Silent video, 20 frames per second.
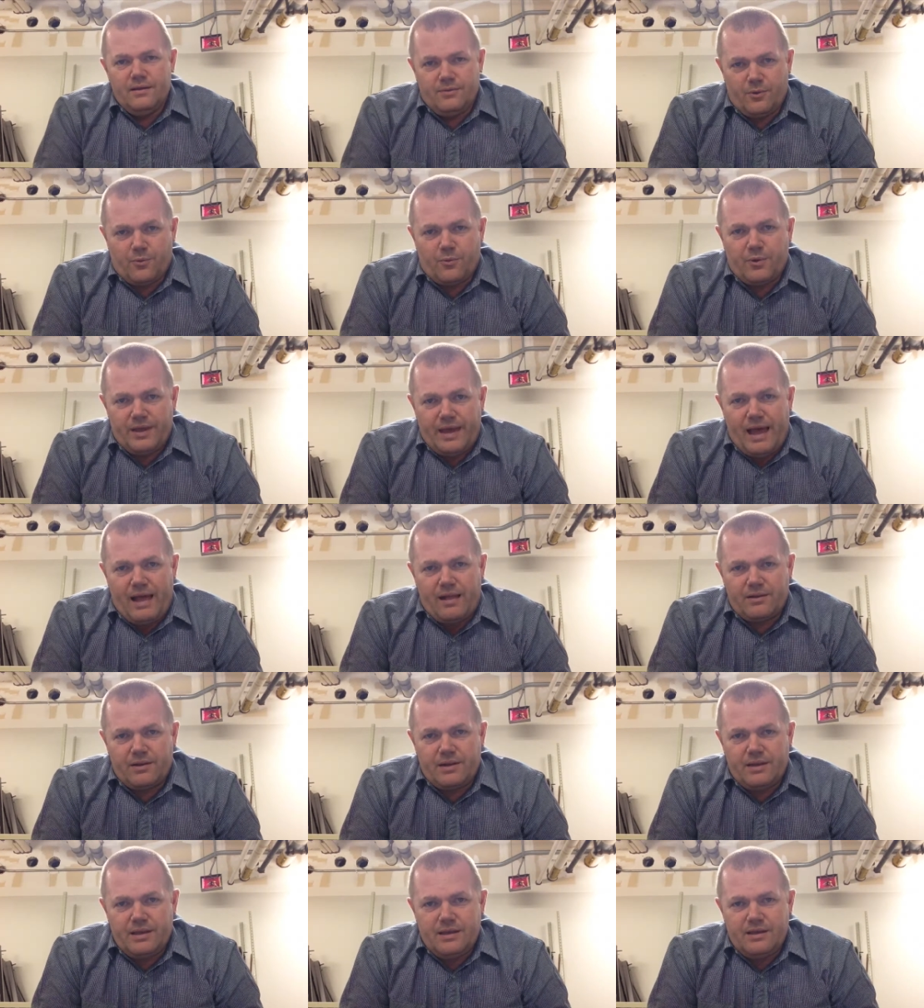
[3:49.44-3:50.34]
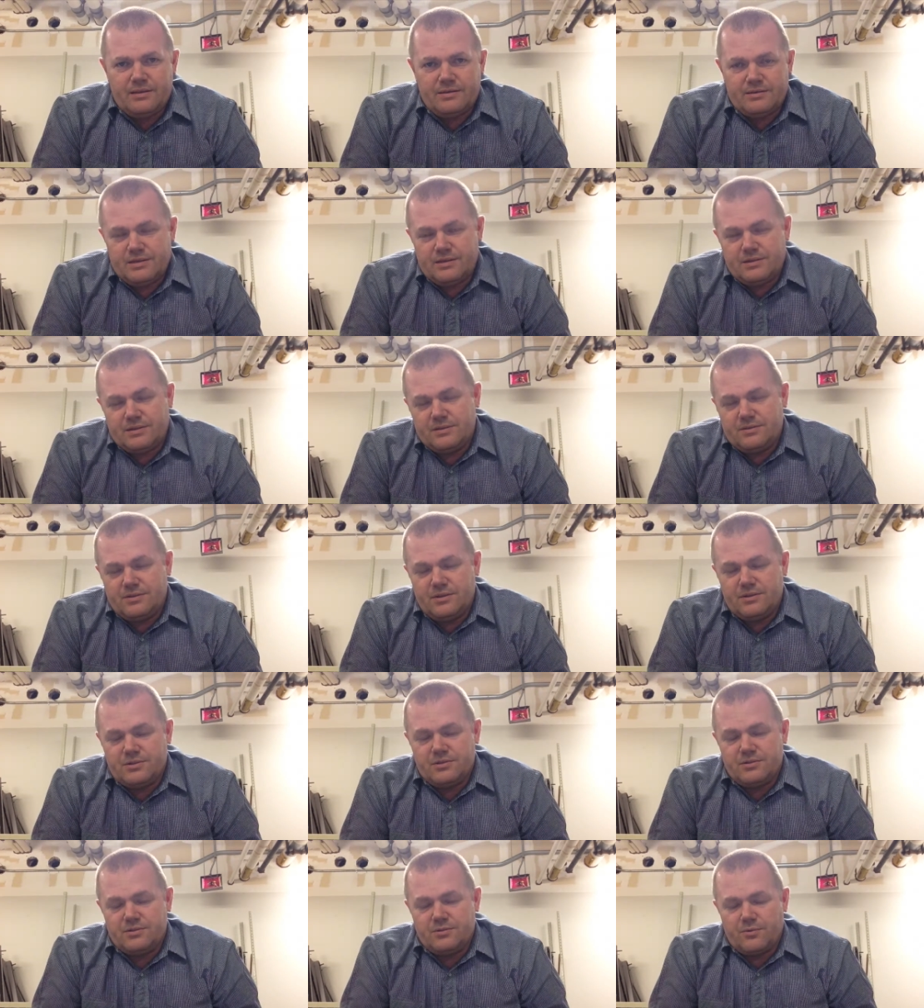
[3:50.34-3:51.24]
the reality is this is
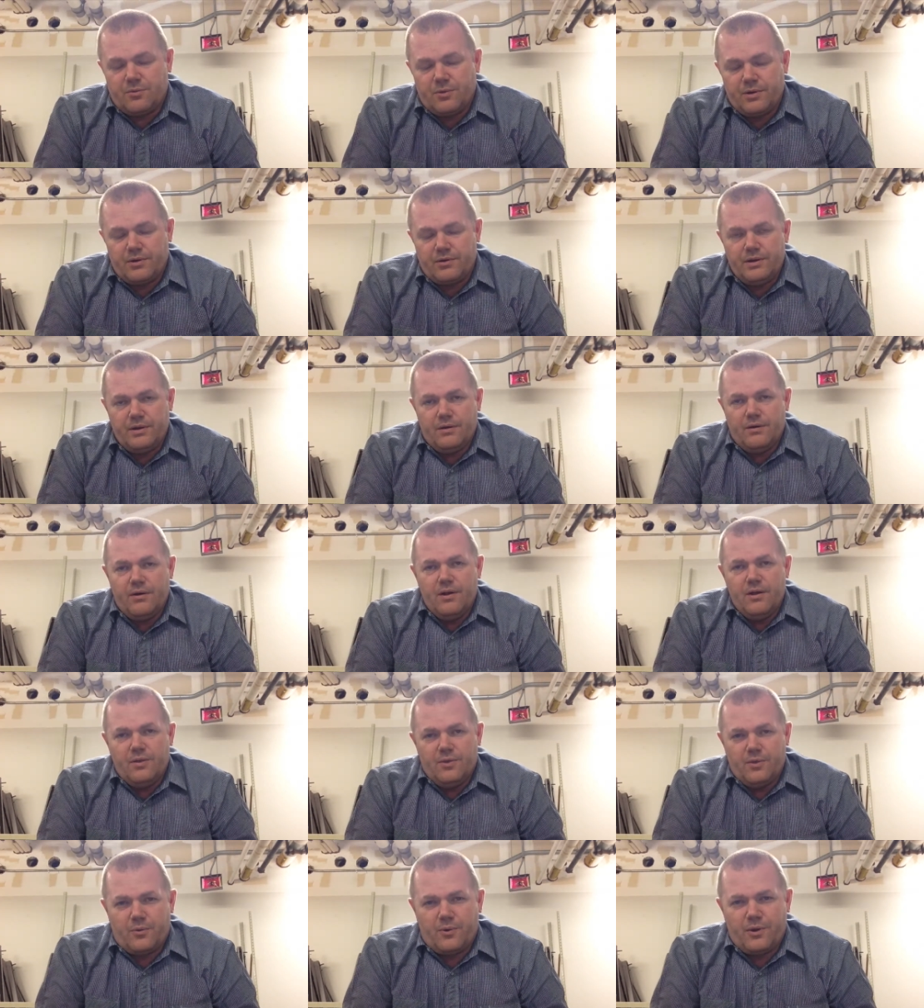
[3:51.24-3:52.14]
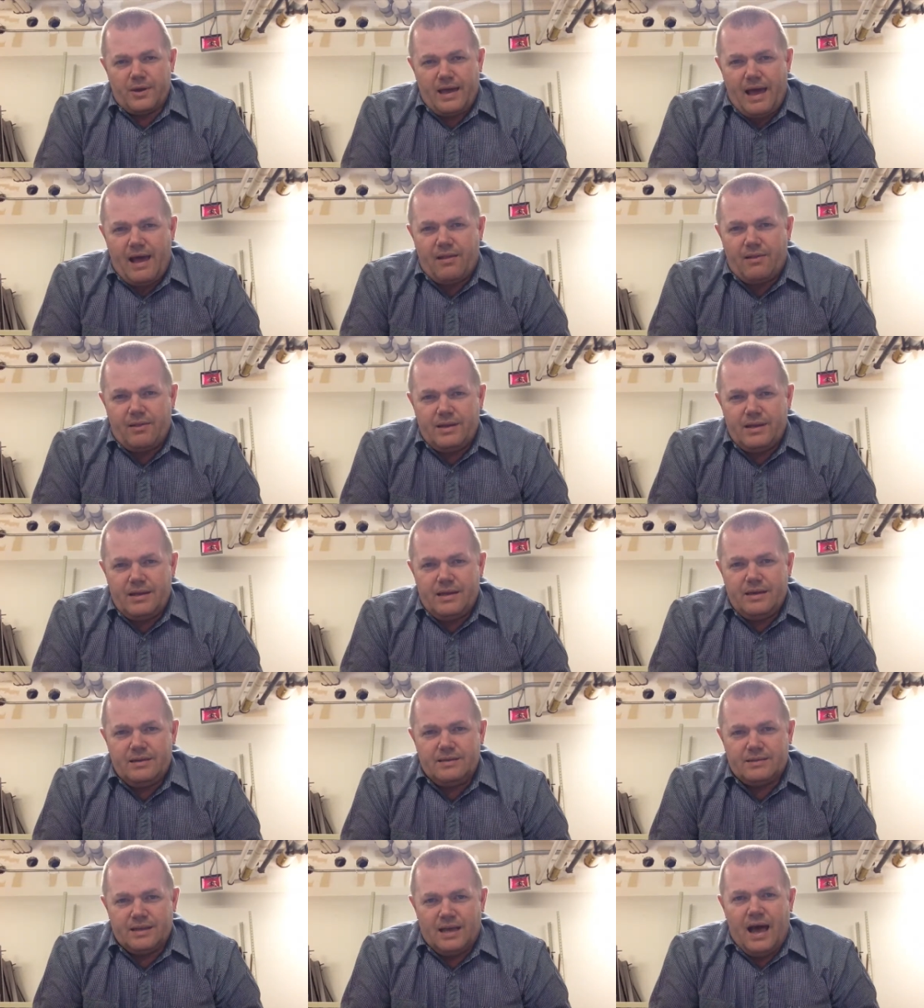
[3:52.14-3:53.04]
this is the real deal the
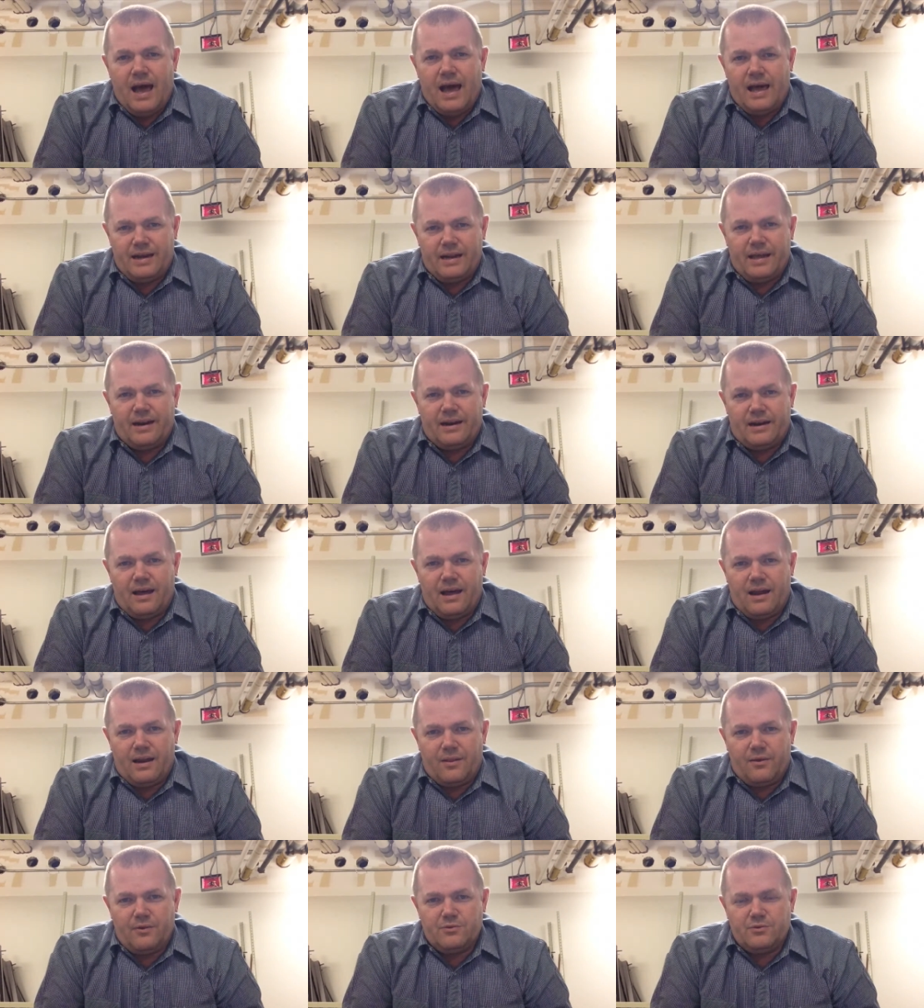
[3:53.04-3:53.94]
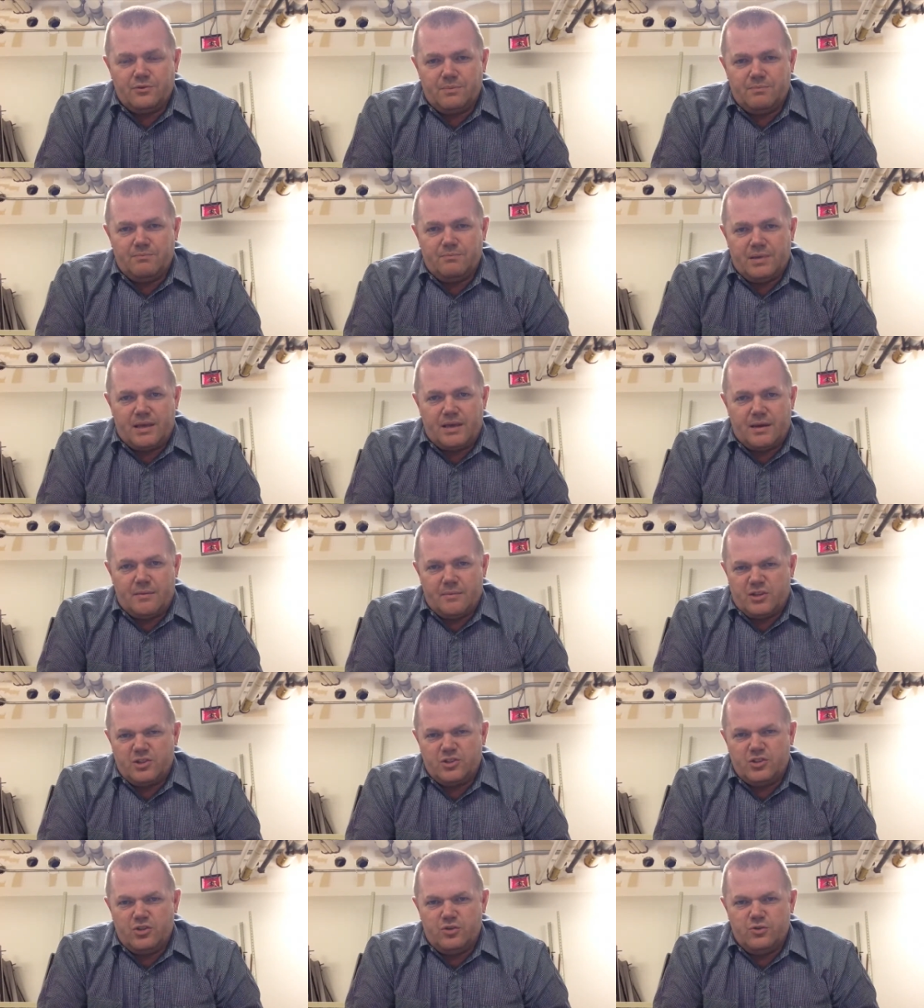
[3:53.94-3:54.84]
reality is i let a lot of those become
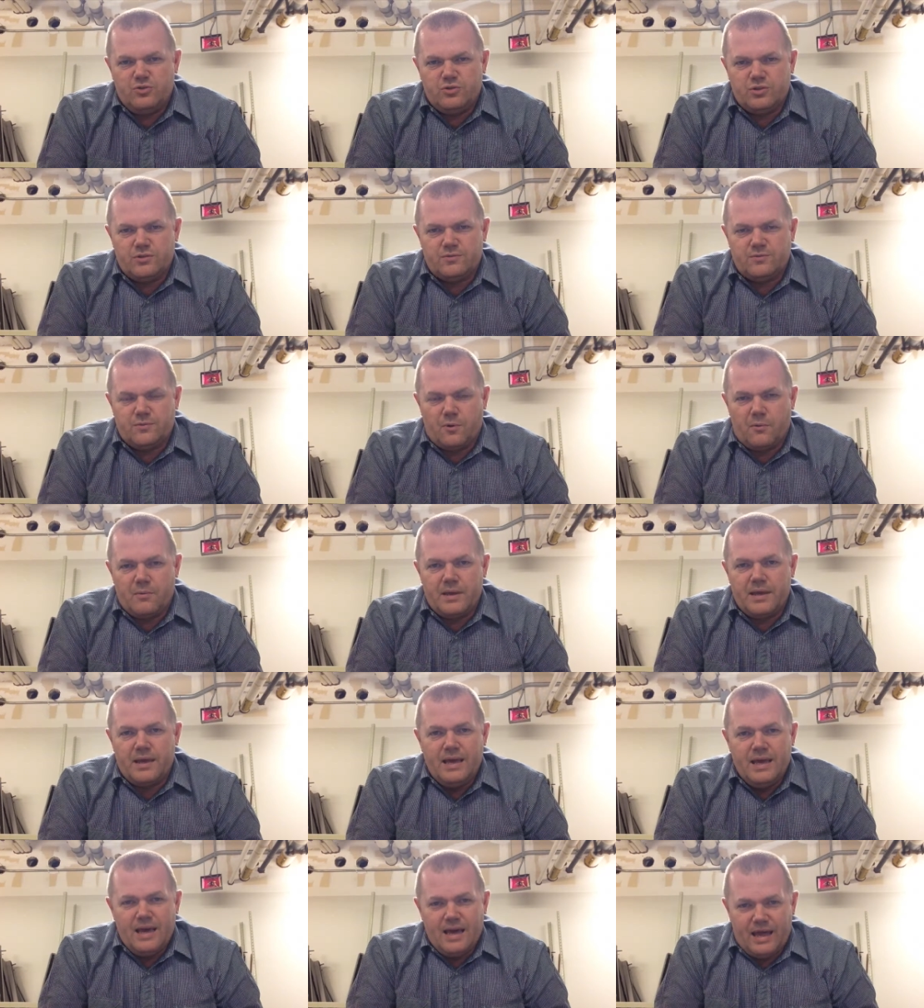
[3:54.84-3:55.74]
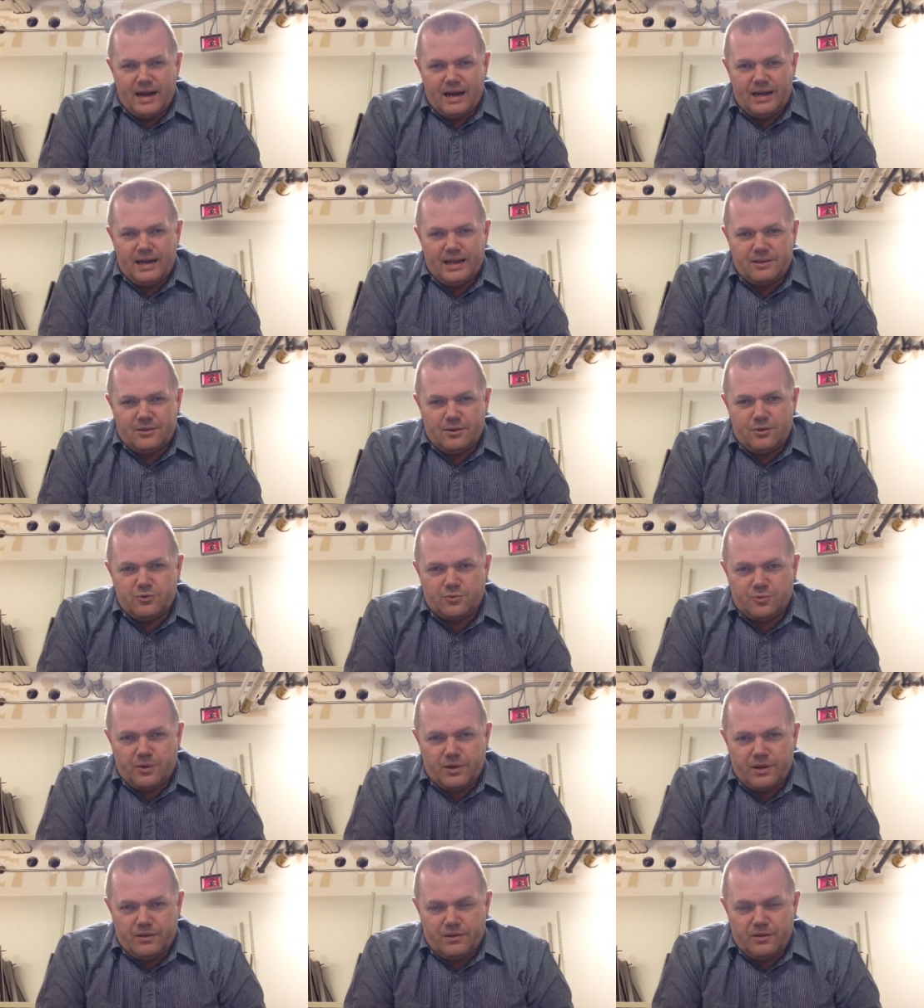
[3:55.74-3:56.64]
excuses for me and i let those
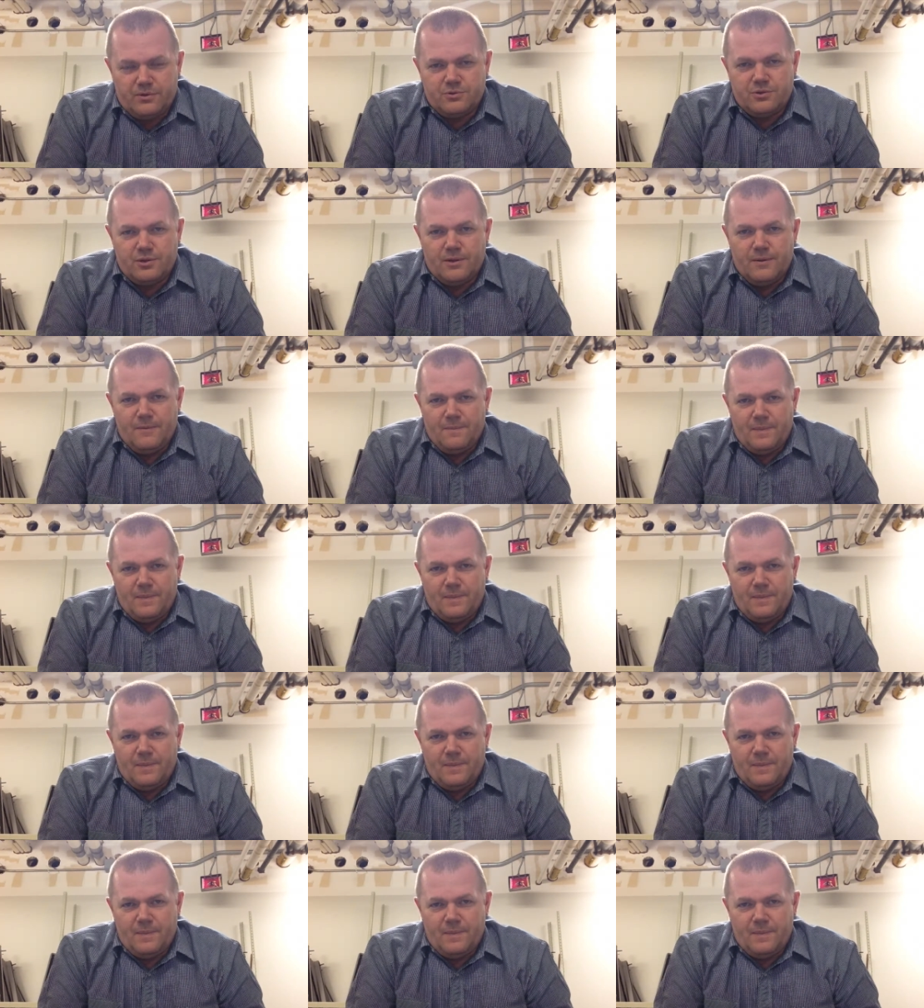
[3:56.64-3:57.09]
re- those